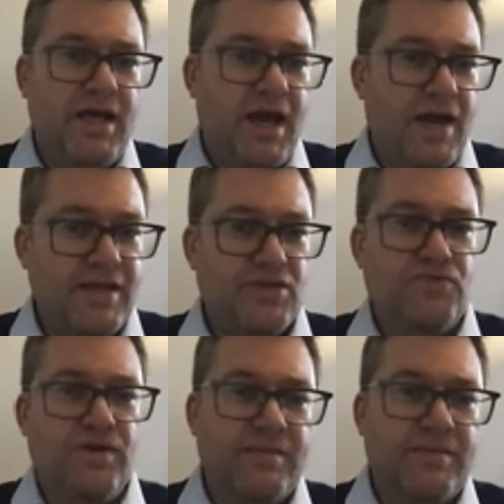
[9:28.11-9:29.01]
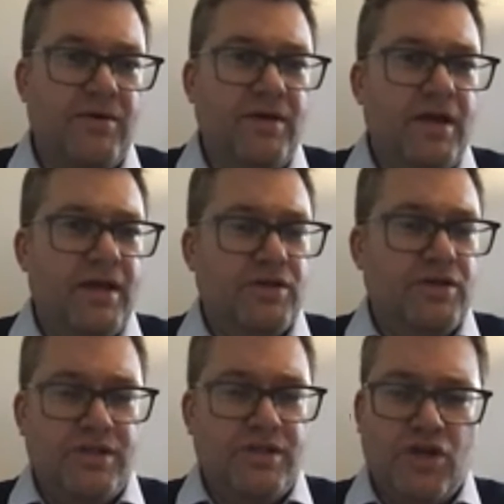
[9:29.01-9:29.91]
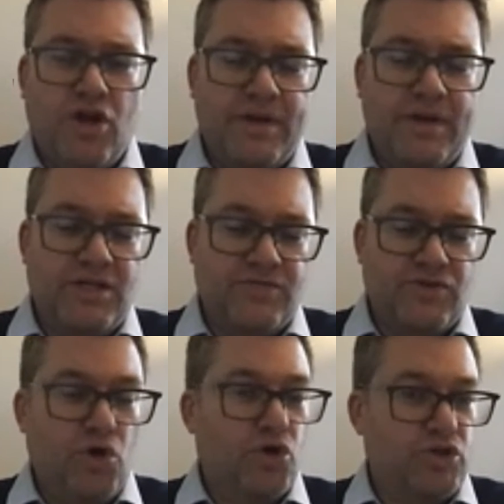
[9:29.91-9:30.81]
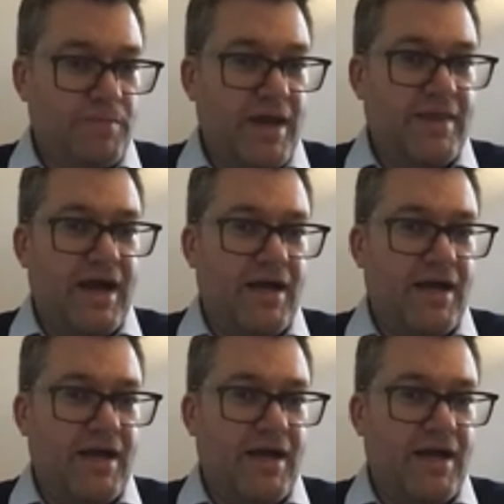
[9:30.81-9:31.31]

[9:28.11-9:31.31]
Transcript: And then it's really about, there's a combination of trying to automate that,